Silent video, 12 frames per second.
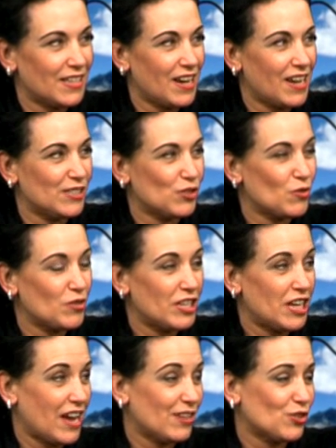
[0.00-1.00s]
high school
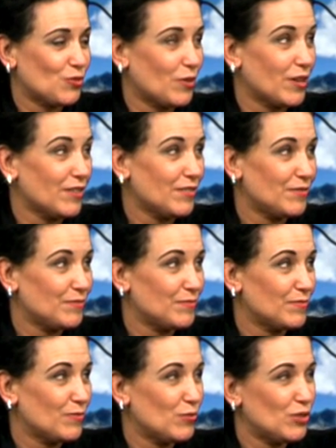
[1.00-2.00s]
in Nashua.
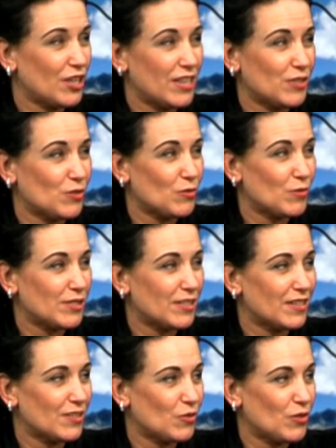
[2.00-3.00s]
Which high school
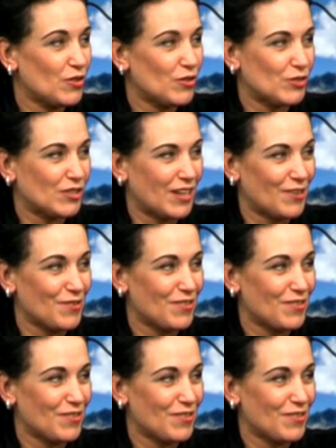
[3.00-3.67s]
was it, North or South?